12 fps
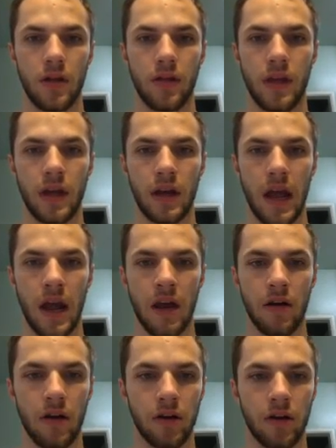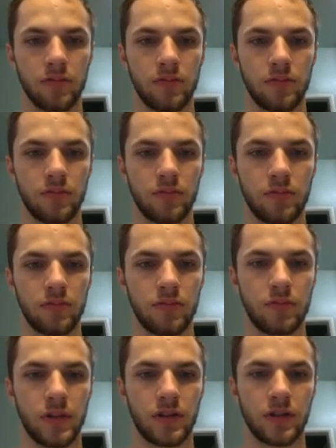Then arrow,
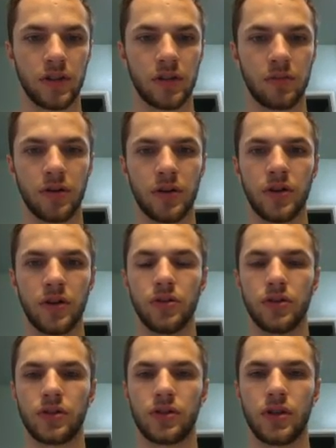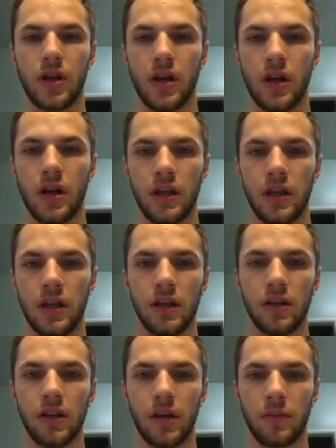this is going to produce
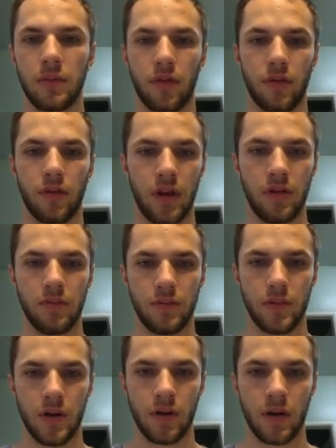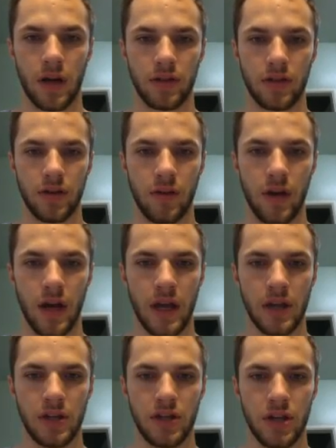helium-3. Okay, so
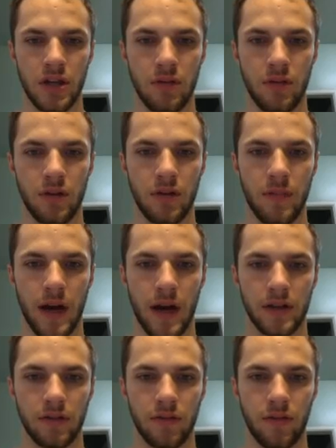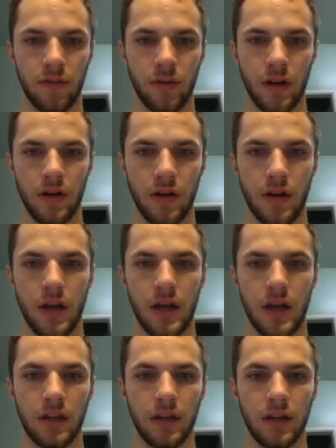He with a mass of 3.
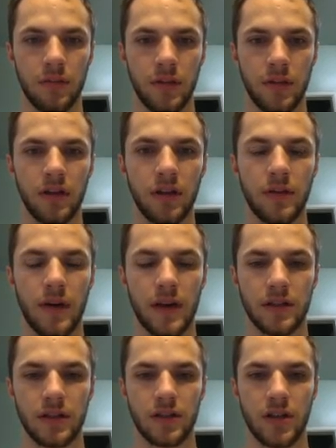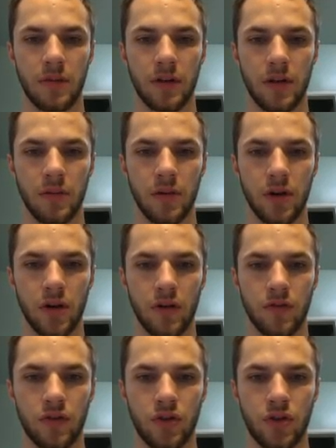Helium has an atomic number
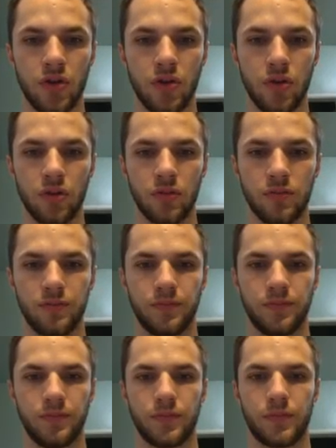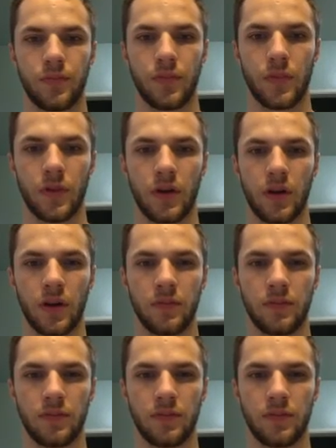of 2. Okay.